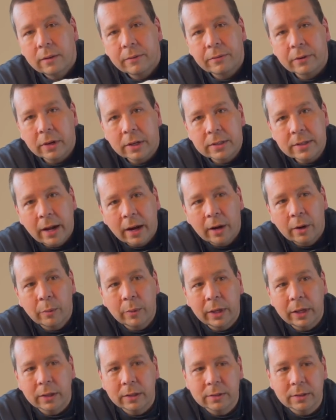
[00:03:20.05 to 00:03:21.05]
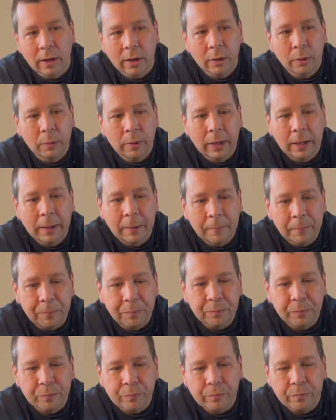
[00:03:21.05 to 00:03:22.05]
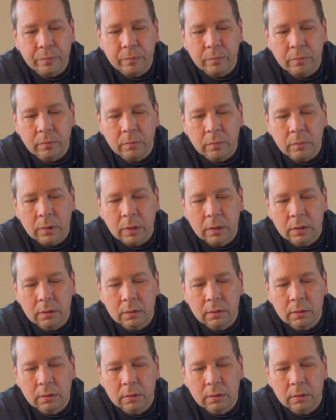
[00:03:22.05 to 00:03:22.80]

for an entire week. So, yeah.